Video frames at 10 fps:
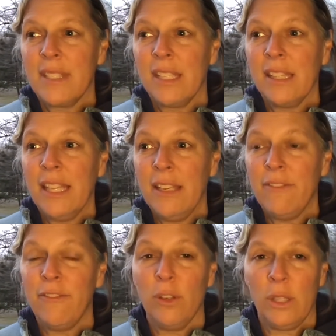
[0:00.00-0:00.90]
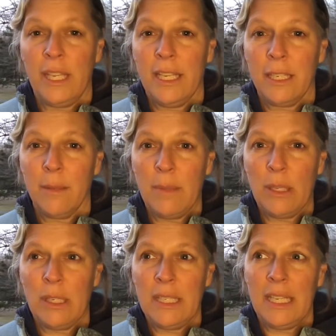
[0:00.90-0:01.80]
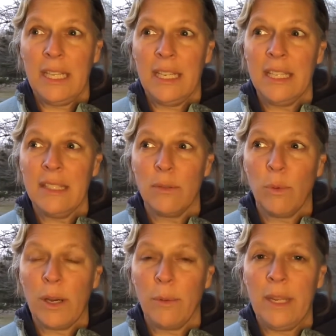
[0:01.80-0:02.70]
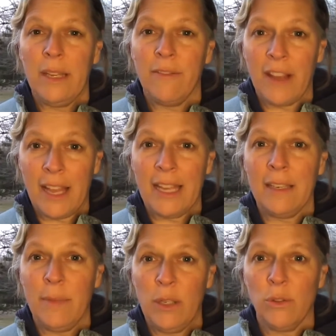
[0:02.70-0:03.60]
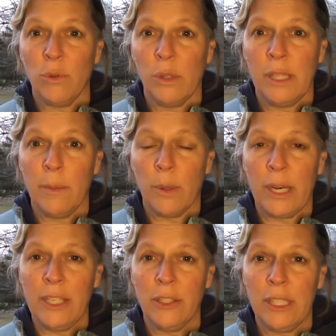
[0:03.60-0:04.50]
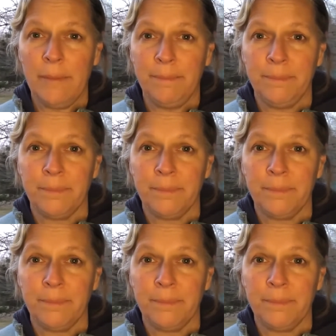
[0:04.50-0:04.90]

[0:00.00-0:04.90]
live fully in community is where we find mutual liberation.